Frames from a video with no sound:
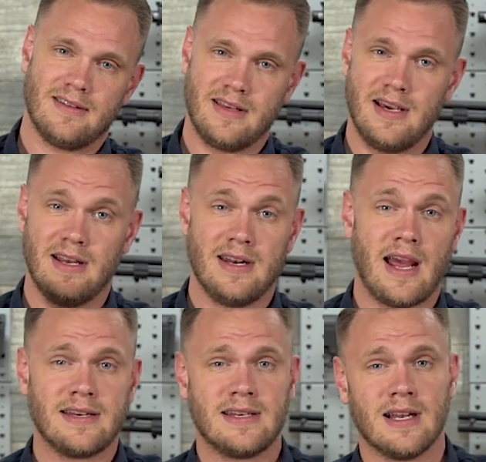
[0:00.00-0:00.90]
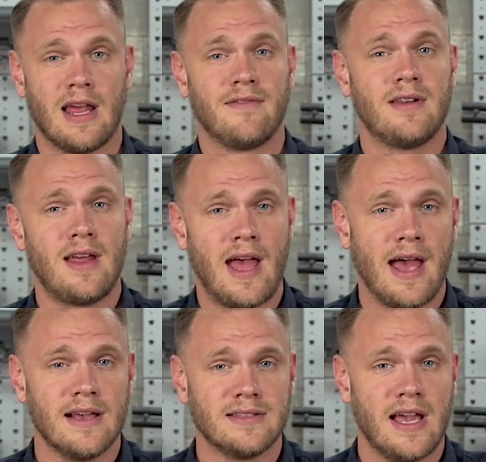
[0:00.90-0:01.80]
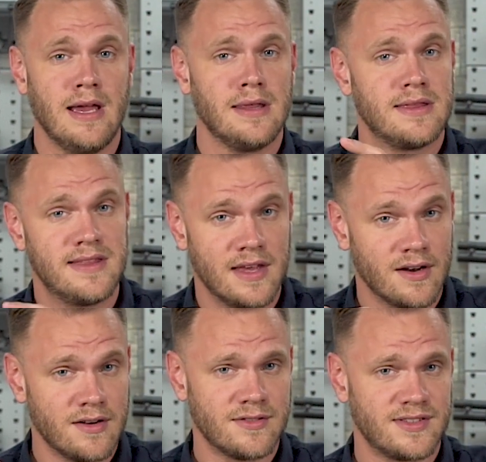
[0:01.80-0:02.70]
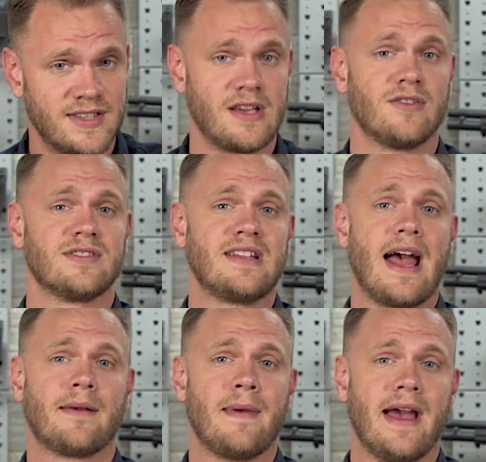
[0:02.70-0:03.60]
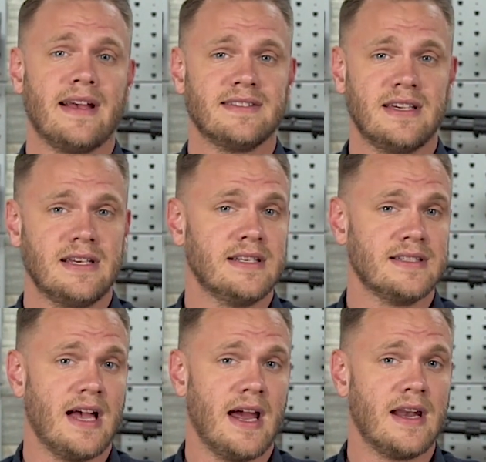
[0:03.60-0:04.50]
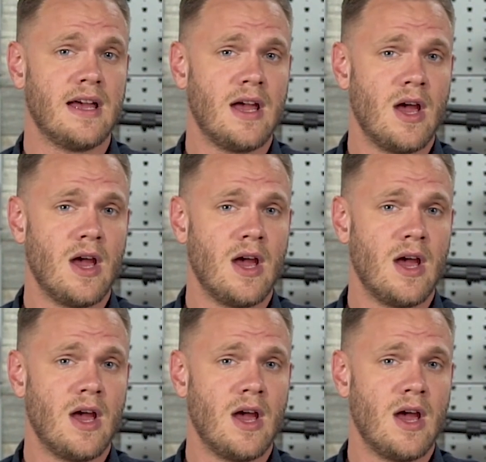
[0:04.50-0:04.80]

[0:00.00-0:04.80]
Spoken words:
The 1911 has a thinner single stack magazine design,